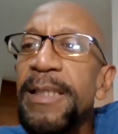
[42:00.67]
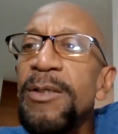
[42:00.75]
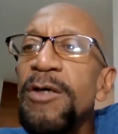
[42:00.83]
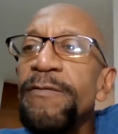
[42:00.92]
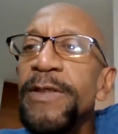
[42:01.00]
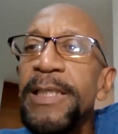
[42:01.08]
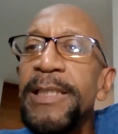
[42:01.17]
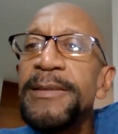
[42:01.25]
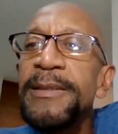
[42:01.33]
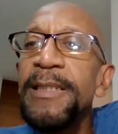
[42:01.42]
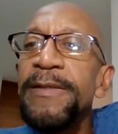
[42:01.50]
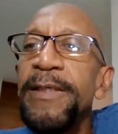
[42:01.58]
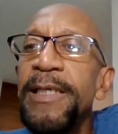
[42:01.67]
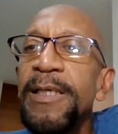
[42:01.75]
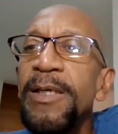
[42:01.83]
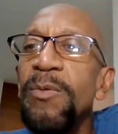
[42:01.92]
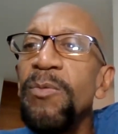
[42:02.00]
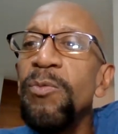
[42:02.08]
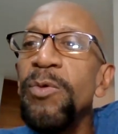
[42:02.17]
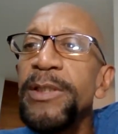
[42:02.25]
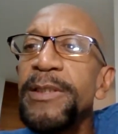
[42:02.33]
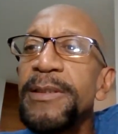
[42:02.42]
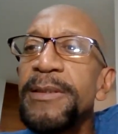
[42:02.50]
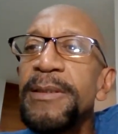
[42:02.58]
COVID isn't a thing.
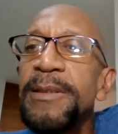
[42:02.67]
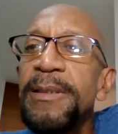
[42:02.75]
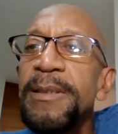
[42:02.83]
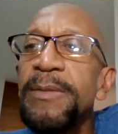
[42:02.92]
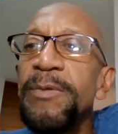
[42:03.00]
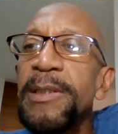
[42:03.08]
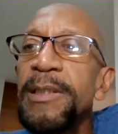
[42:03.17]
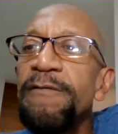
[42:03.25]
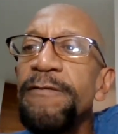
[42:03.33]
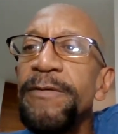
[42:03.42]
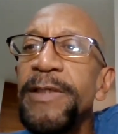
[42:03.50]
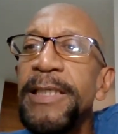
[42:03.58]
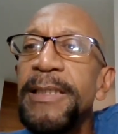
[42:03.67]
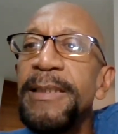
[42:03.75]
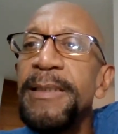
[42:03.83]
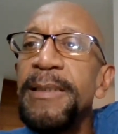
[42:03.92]
What's the recovery rate?